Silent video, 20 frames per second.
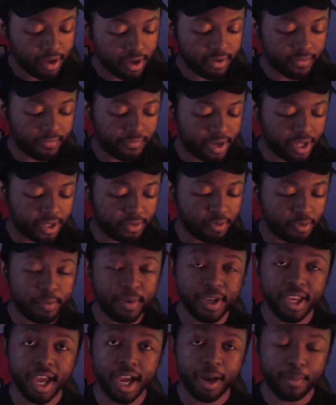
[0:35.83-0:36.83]
vids will be
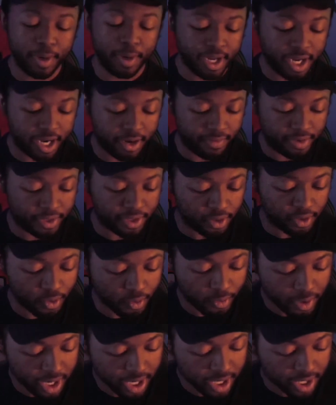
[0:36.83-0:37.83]
happening every single
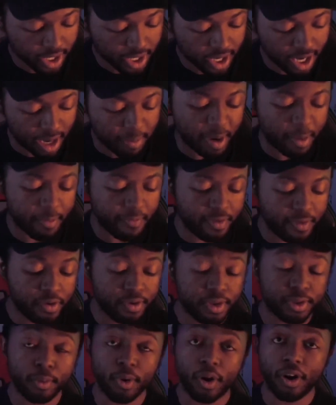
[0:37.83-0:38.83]
week, and pay-per-views
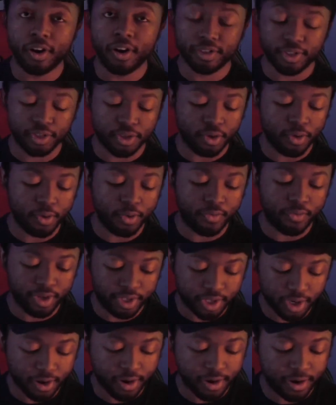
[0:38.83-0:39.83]
will also
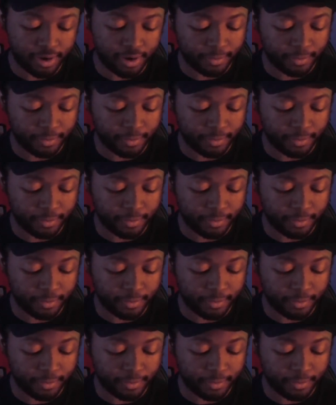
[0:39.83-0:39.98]
return.